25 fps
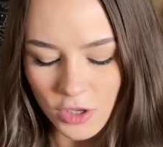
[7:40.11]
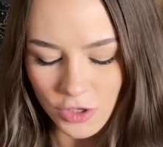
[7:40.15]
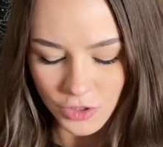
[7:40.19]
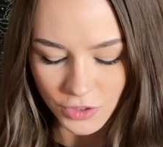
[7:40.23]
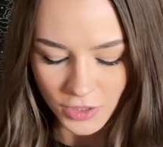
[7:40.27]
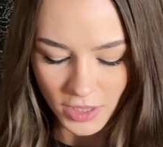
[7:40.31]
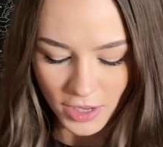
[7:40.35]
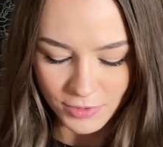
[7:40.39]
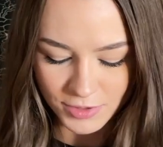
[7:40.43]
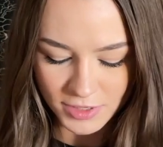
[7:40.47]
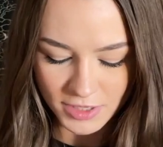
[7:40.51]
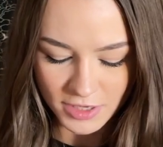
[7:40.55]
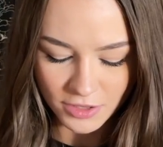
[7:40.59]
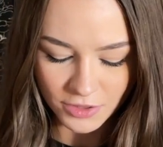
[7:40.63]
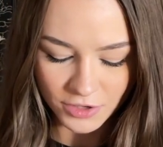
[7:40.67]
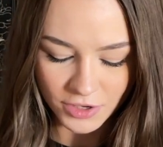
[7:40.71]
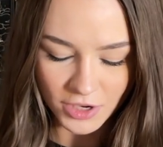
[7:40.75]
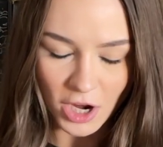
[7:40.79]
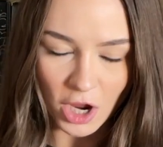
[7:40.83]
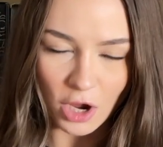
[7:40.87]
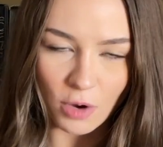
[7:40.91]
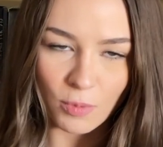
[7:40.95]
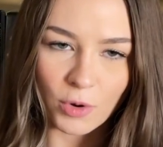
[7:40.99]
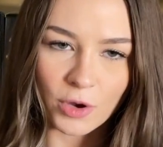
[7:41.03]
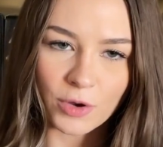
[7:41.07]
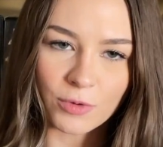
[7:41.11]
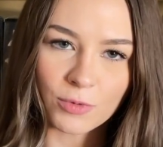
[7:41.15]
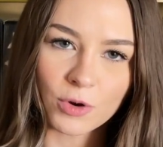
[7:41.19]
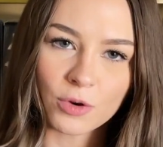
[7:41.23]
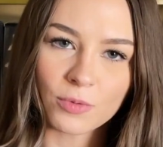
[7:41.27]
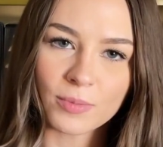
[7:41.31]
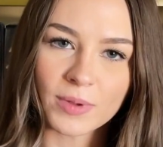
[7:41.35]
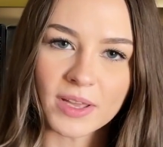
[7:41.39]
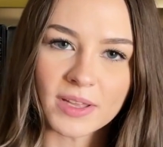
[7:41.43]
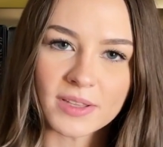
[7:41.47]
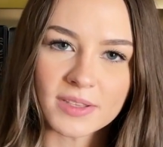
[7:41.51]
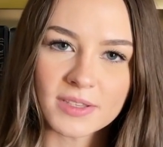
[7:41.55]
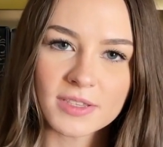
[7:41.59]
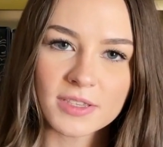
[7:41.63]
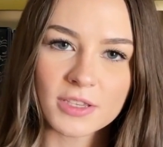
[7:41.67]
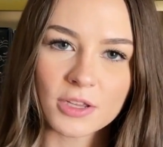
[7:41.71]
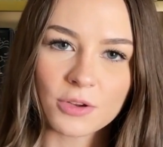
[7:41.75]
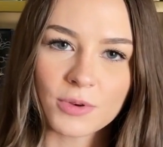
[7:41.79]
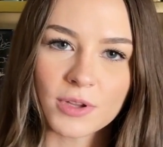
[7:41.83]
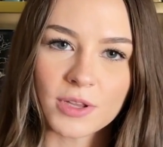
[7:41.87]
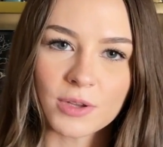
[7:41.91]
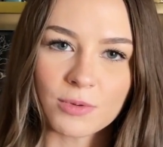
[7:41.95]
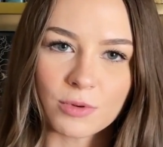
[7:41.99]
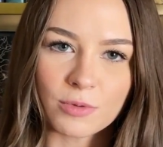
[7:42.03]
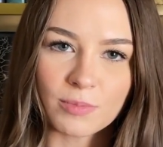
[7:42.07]
So that was another cowboy romance, so
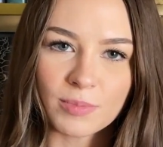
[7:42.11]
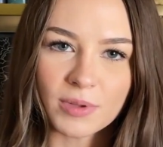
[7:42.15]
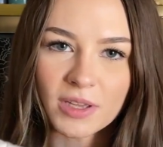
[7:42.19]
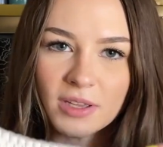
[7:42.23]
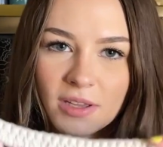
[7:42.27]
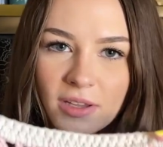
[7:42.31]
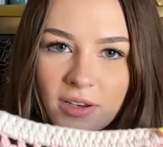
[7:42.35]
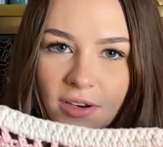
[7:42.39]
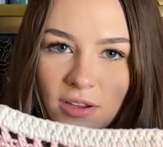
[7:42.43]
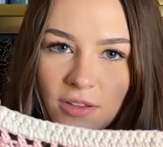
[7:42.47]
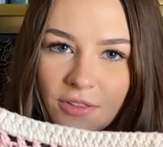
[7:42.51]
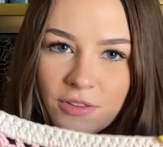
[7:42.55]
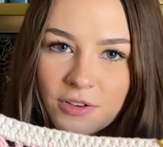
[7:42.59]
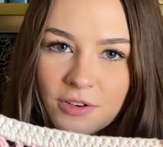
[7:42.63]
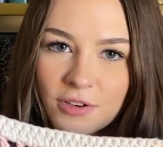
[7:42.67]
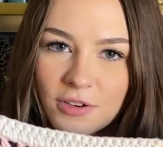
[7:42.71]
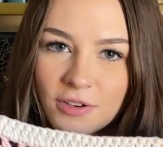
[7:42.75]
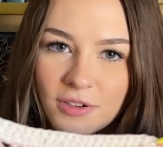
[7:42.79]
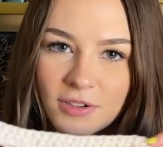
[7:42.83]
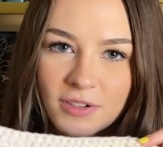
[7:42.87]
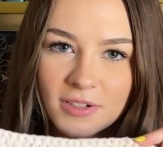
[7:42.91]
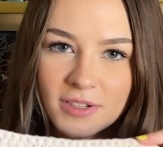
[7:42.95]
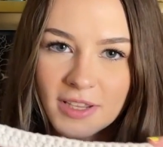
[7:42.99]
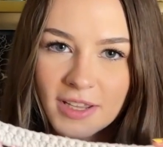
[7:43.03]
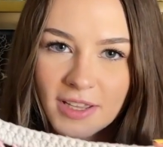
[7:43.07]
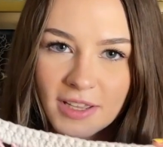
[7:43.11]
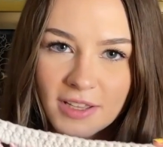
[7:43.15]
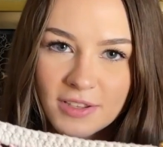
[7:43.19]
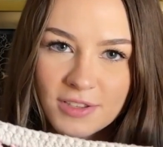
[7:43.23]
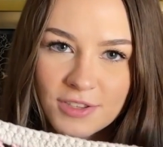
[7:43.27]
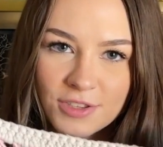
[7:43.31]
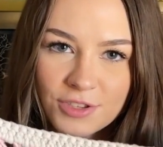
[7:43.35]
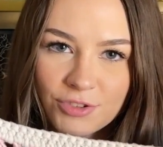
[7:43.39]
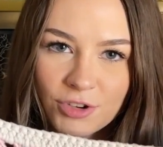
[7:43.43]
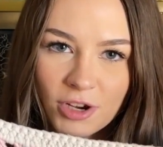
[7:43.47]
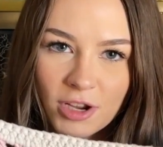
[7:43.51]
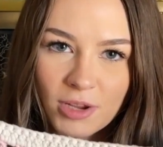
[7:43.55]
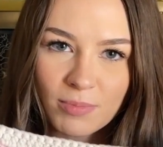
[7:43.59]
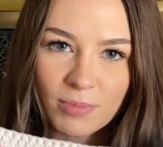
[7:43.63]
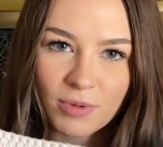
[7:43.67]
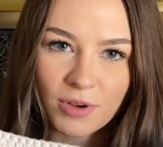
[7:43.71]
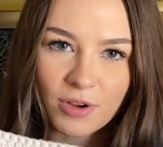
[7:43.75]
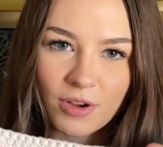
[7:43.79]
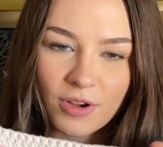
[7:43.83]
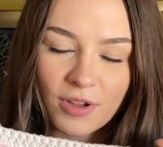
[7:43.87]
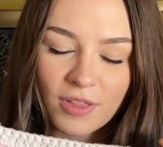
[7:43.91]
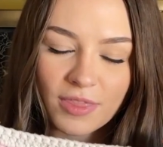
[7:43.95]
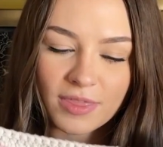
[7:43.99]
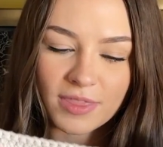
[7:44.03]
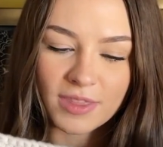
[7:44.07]
it will be another tan stripe
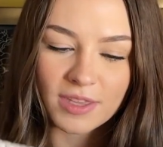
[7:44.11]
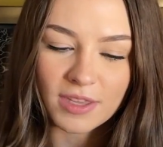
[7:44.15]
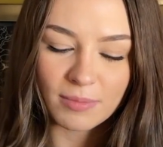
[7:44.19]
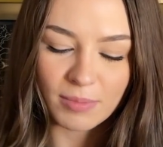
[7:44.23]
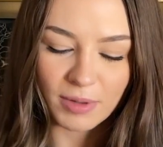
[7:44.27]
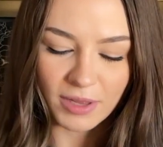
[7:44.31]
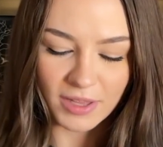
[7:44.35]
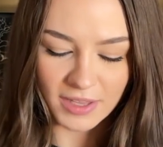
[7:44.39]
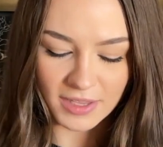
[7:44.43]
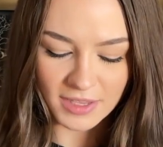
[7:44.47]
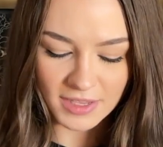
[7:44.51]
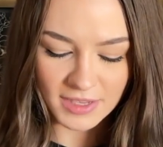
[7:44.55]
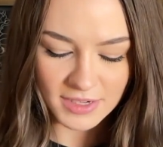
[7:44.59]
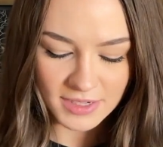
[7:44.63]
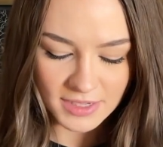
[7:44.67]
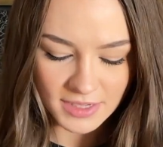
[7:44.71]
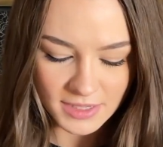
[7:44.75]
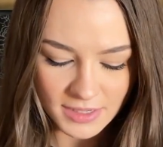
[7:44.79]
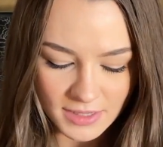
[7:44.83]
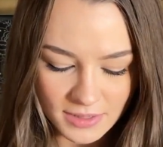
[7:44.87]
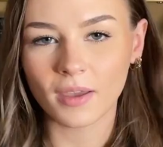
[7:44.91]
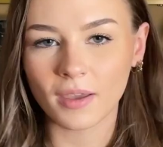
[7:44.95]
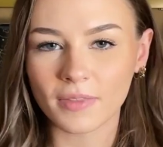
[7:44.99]
on the blanket.